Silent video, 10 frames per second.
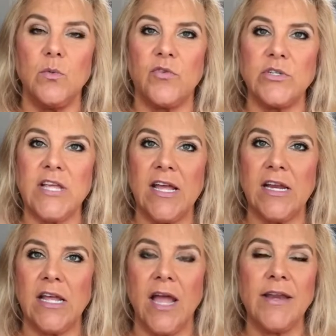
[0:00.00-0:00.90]
for
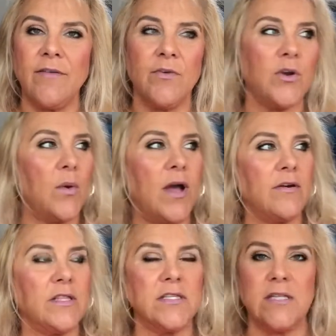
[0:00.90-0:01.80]
tanning, I never go
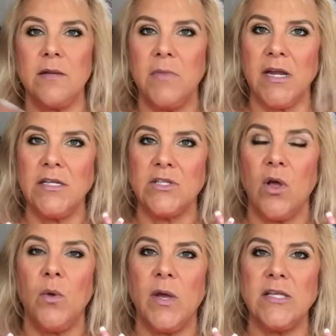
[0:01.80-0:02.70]
out in the sun. Mine is
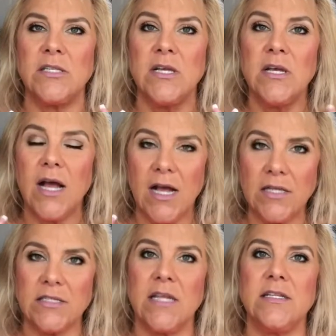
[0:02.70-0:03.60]
always a
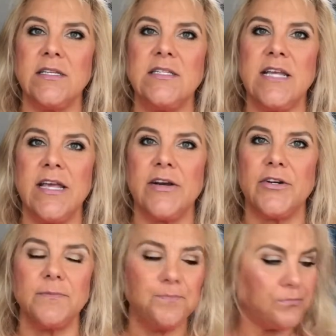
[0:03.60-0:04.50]
sunless
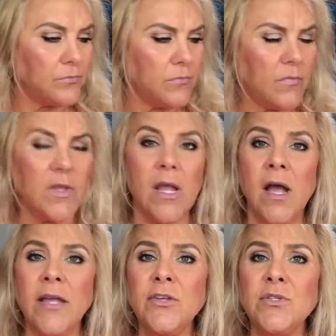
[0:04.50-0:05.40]
tanner.
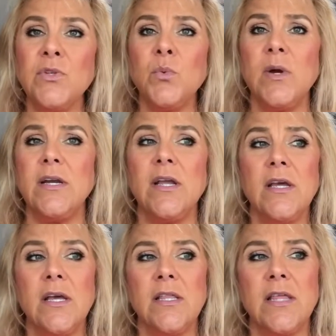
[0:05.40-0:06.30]
I use the one
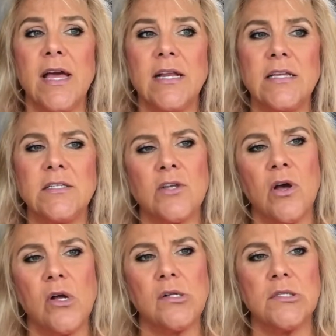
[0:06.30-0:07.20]
that is
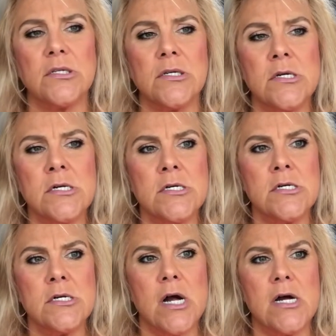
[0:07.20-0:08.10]
called,
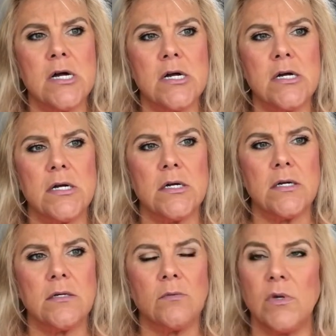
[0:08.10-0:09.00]

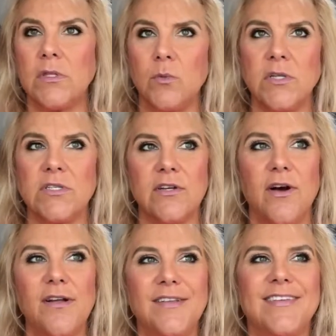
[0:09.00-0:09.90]
what's it
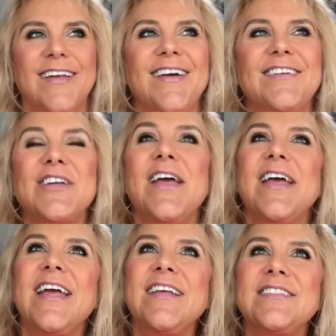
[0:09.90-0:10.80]
called? Gosh,
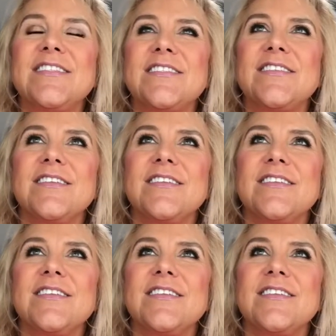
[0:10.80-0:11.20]
it's